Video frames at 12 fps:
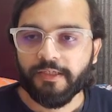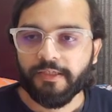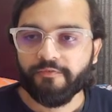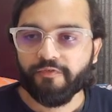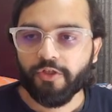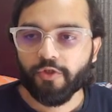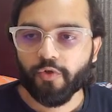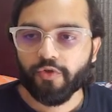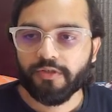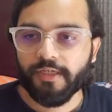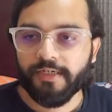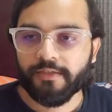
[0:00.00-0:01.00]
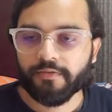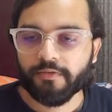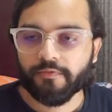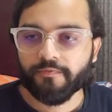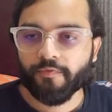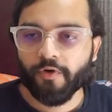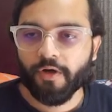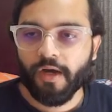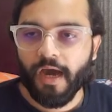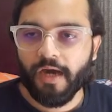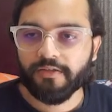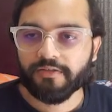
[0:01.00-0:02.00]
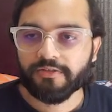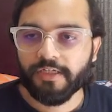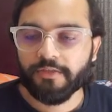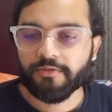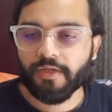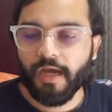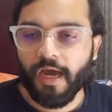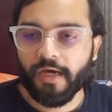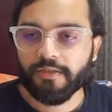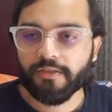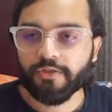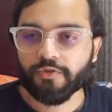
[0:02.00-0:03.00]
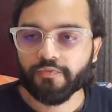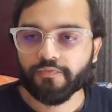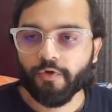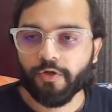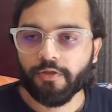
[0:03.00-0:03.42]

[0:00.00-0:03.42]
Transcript: we know that for R is for